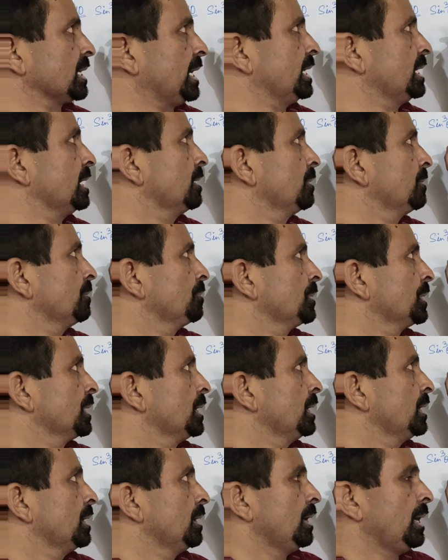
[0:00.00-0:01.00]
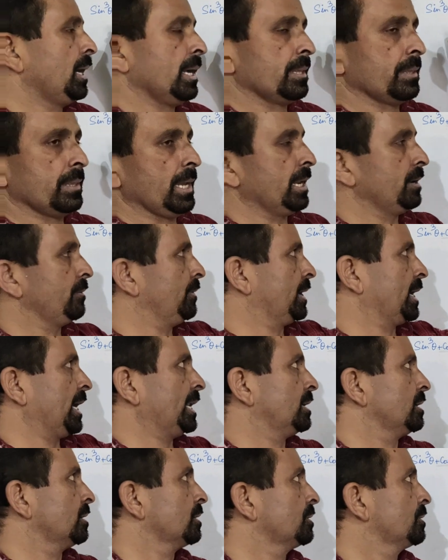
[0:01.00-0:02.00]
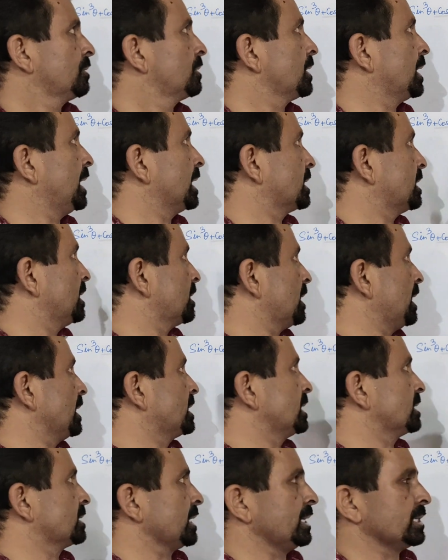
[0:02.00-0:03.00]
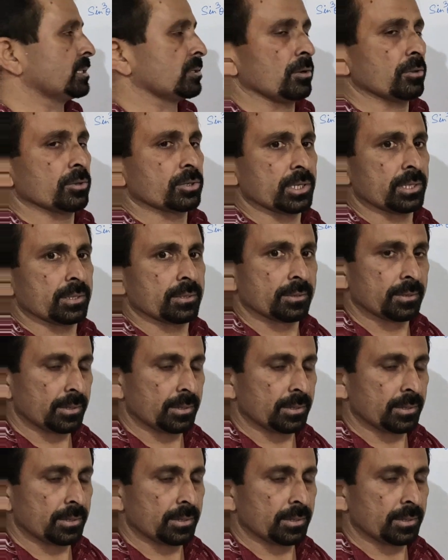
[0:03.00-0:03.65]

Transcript: side, and then we can get the right hand side solution.